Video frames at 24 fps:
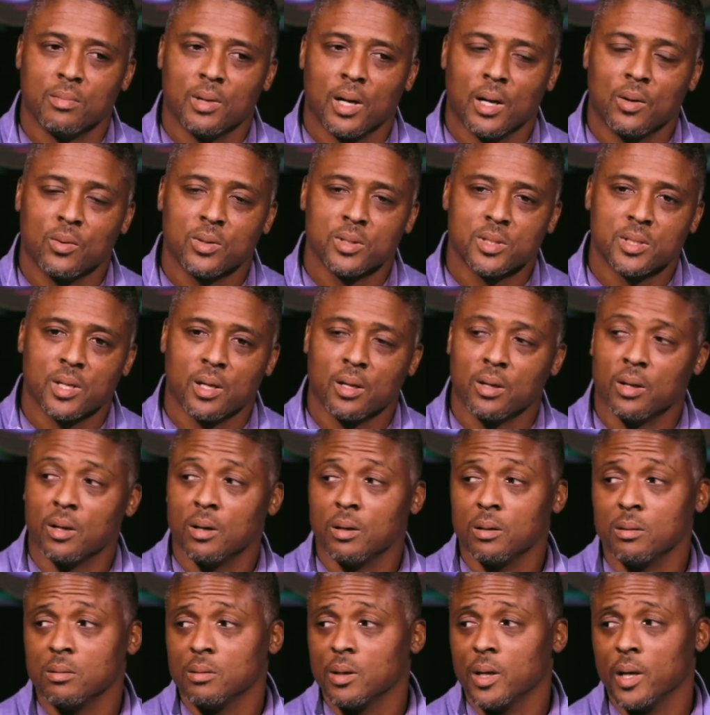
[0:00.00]
I would say
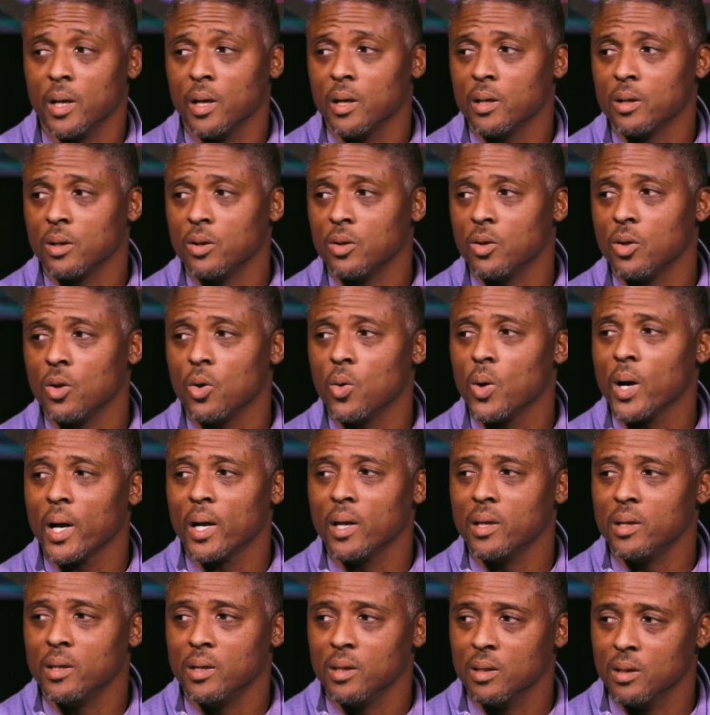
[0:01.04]
no. I had no
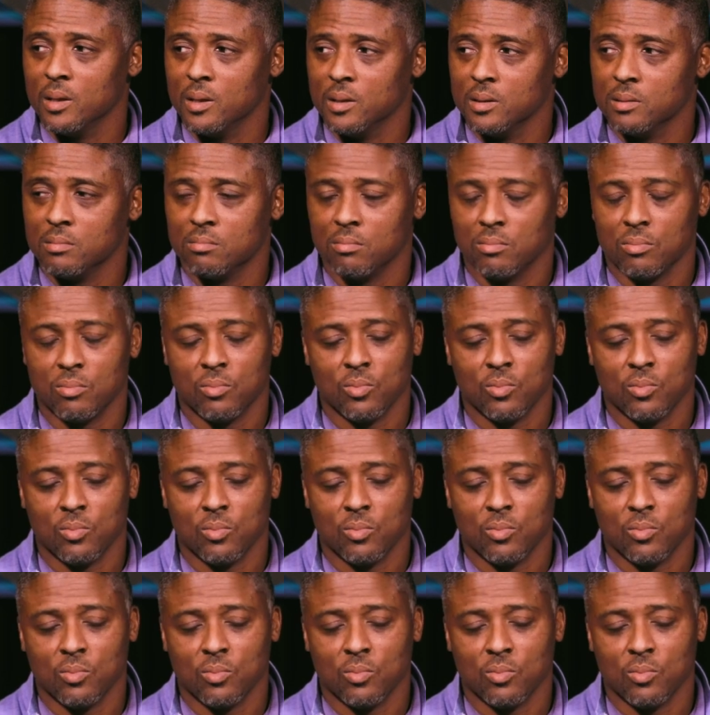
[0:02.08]
idea,